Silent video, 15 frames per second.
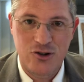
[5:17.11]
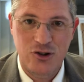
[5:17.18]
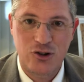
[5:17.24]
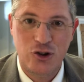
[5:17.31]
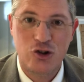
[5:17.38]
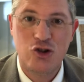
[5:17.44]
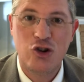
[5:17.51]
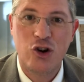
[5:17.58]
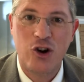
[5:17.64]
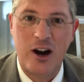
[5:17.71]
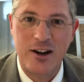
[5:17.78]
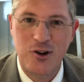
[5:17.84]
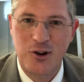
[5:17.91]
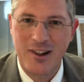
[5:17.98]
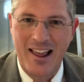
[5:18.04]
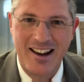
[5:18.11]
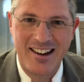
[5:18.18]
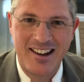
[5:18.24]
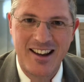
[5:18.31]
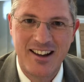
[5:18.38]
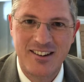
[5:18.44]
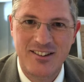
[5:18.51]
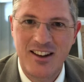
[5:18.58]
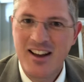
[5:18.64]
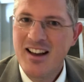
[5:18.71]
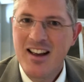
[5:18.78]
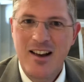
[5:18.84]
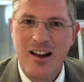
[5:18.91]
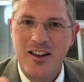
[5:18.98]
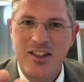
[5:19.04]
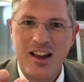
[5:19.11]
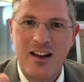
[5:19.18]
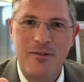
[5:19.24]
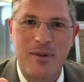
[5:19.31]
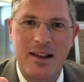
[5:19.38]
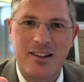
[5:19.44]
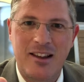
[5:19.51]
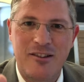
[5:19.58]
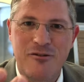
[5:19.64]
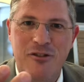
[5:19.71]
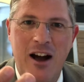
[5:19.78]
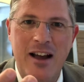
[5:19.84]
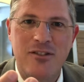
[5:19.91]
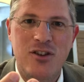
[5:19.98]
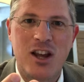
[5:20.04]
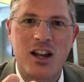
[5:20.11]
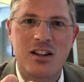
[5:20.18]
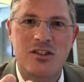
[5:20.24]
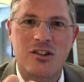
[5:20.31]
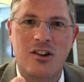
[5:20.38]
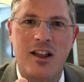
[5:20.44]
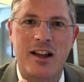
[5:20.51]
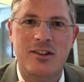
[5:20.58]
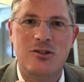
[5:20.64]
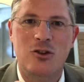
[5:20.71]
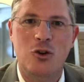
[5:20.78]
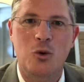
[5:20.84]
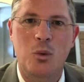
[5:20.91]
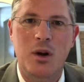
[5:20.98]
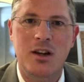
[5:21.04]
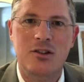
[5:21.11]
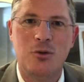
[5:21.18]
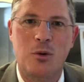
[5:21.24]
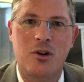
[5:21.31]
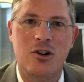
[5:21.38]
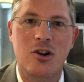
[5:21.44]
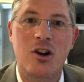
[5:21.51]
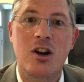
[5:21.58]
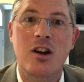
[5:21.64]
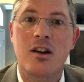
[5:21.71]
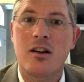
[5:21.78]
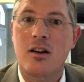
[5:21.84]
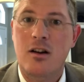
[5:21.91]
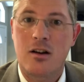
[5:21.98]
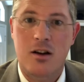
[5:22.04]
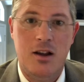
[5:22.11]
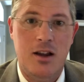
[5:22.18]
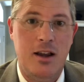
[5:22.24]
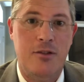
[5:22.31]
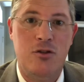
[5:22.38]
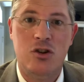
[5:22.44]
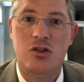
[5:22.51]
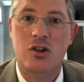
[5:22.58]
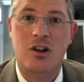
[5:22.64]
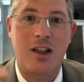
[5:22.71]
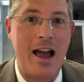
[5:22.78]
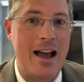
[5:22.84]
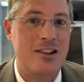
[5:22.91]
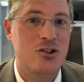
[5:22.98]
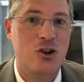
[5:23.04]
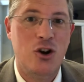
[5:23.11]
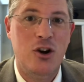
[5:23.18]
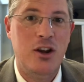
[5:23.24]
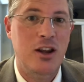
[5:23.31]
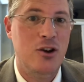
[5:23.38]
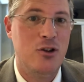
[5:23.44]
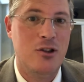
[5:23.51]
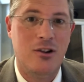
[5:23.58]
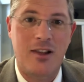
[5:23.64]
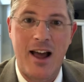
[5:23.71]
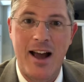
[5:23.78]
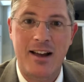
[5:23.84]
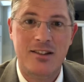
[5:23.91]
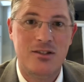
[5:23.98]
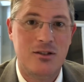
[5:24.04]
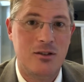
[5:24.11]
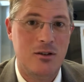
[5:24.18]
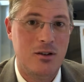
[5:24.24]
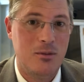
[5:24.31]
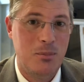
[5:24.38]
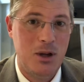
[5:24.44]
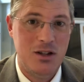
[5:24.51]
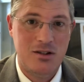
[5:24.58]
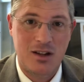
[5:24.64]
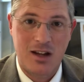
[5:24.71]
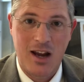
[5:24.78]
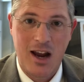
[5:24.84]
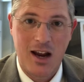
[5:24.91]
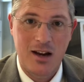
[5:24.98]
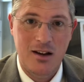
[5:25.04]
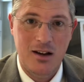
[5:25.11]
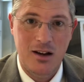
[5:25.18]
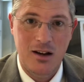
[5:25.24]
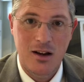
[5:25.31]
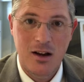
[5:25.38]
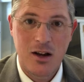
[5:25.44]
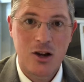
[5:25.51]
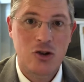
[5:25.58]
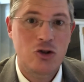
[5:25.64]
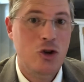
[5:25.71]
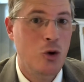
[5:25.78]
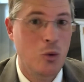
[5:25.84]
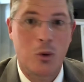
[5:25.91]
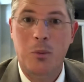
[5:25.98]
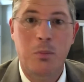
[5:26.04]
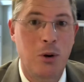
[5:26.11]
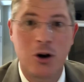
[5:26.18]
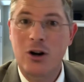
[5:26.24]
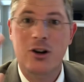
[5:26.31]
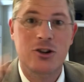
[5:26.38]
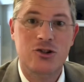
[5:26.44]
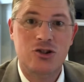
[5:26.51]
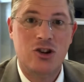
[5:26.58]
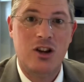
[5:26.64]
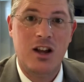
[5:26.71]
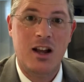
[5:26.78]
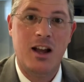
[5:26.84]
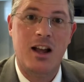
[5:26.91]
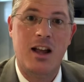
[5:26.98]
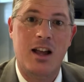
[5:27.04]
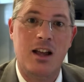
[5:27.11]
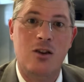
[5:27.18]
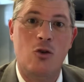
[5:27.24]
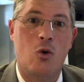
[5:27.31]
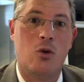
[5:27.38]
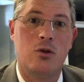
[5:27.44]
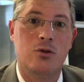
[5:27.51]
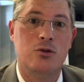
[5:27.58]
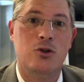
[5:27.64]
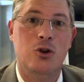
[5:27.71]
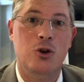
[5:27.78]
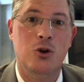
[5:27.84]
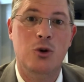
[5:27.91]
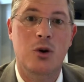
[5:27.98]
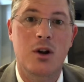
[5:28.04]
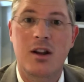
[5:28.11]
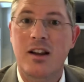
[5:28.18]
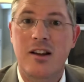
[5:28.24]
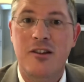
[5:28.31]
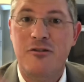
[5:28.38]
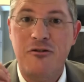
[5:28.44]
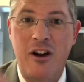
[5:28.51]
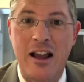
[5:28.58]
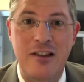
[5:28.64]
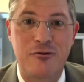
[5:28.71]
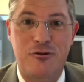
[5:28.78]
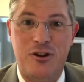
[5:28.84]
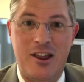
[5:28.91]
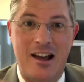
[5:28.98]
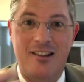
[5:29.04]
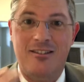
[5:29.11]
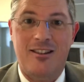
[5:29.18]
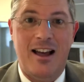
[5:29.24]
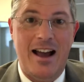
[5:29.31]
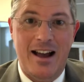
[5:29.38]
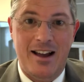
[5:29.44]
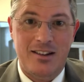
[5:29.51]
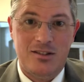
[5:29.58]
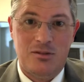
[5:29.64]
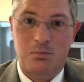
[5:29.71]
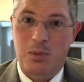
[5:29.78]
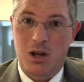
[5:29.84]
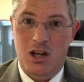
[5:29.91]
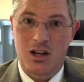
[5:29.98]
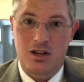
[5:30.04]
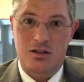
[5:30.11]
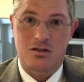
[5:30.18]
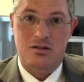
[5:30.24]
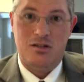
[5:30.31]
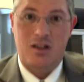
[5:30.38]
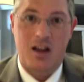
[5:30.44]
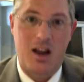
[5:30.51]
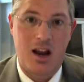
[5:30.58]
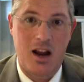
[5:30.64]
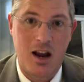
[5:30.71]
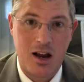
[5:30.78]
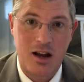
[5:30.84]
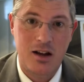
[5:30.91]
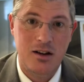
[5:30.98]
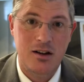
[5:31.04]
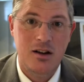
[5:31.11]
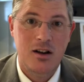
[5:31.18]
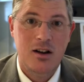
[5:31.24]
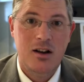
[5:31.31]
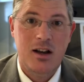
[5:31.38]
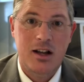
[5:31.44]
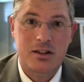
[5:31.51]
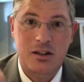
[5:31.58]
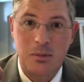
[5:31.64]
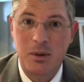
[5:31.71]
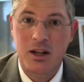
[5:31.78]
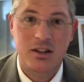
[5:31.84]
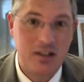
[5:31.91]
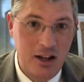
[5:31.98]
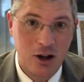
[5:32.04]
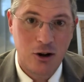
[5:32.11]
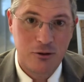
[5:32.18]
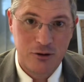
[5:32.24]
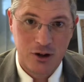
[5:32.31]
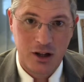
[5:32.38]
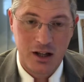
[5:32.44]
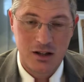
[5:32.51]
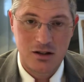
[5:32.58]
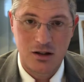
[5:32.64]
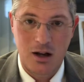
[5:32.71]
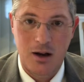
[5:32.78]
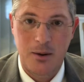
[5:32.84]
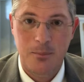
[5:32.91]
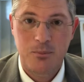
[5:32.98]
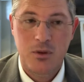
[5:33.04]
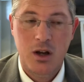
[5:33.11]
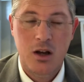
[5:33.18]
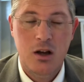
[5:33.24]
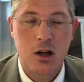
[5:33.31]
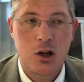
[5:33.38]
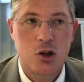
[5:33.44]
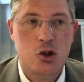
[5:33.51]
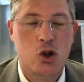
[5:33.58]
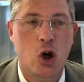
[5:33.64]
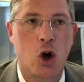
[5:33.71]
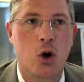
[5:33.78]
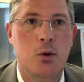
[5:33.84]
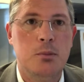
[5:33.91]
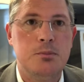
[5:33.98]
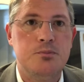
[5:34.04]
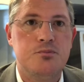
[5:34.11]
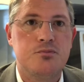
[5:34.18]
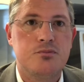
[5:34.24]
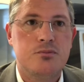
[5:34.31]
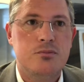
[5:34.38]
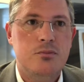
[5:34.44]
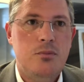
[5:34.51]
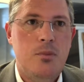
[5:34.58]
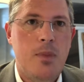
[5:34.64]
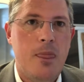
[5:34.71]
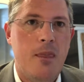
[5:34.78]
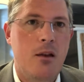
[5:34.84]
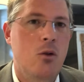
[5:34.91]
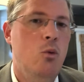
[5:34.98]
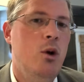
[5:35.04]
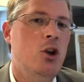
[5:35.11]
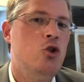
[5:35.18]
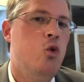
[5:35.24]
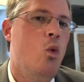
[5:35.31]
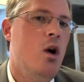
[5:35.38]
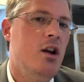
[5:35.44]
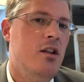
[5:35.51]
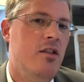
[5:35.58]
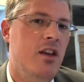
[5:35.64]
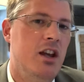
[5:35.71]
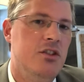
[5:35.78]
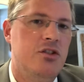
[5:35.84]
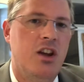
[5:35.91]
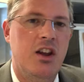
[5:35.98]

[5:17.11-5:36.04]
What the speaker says: She's a sugar. I know a lot of kids. I think I've met like 5 kids in the last 2 weeks where if it's the last cookie or the last piece of candy, she will push in order to fight for that last piece. And it's a big deal for Lisa. So which one of these?